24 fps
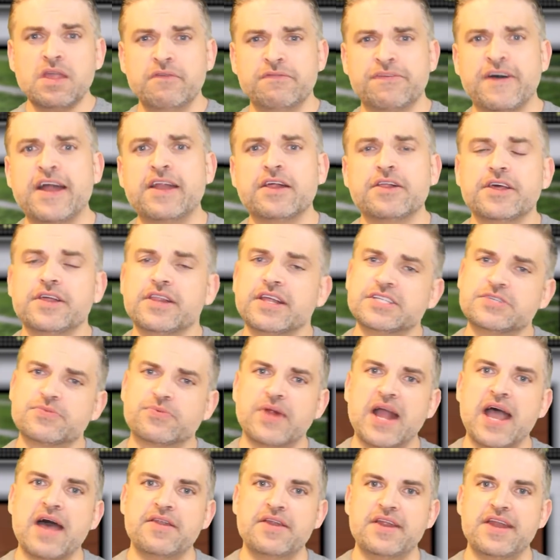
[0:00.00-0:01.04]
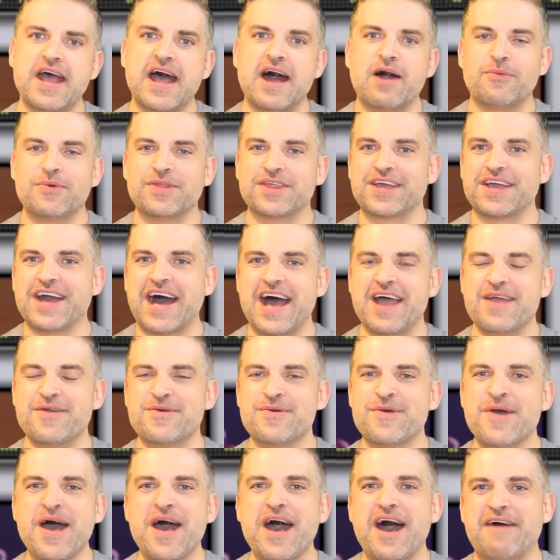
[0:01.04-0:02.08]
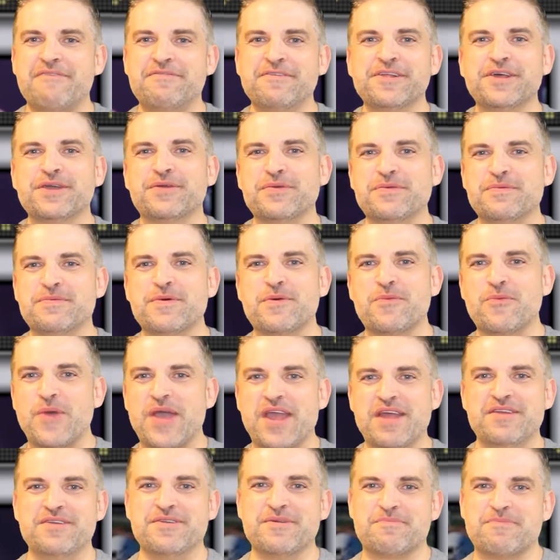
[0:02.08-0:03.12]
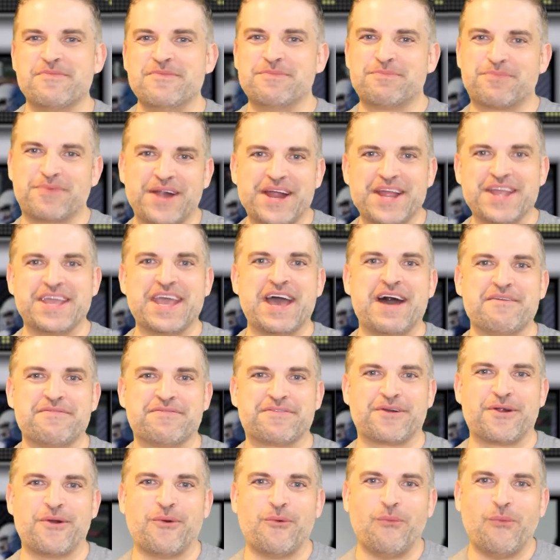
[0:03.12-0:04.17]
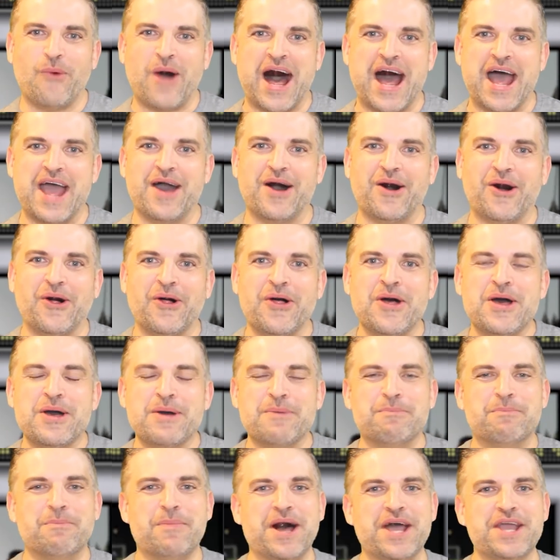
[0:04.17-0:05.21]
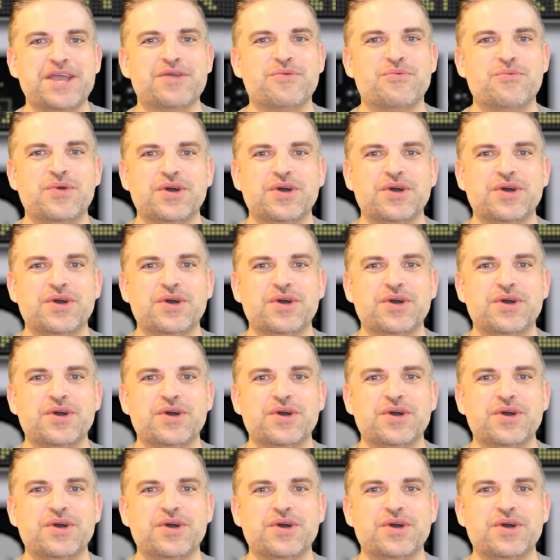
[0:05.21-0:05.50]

Finally, let's round it out with a guy who I feel like we've been waiting to break out for a while, Mike